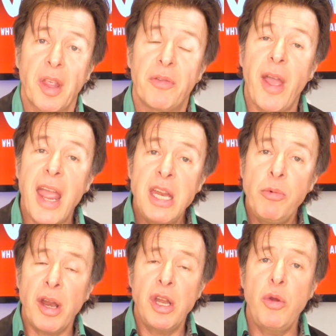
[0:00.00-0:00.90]
For
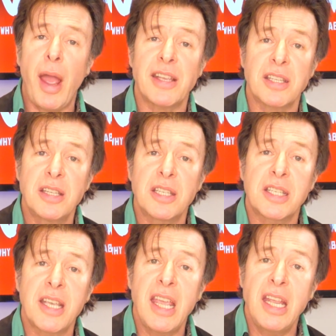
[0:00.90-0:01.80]
anyone who hasn't
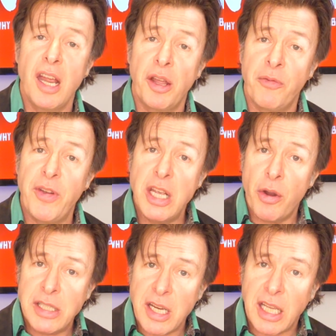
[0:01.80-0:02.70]
seen the
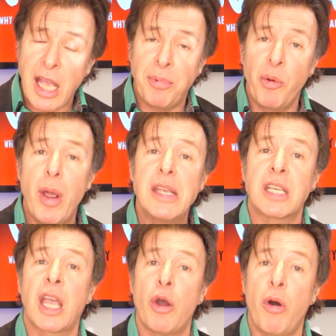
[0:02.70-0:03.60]
video I did a couple of weeks
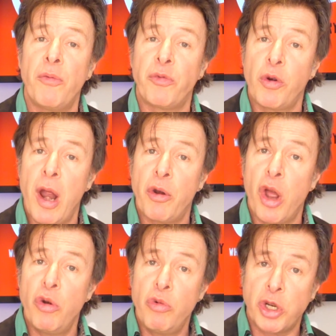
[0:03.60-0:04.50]
ago on
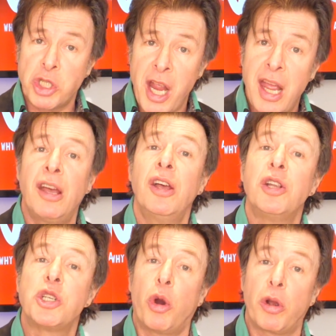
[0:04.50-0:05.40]
Ferrero Rocher
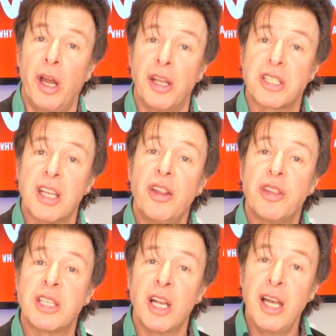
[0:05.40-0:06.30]
chocolates, there's a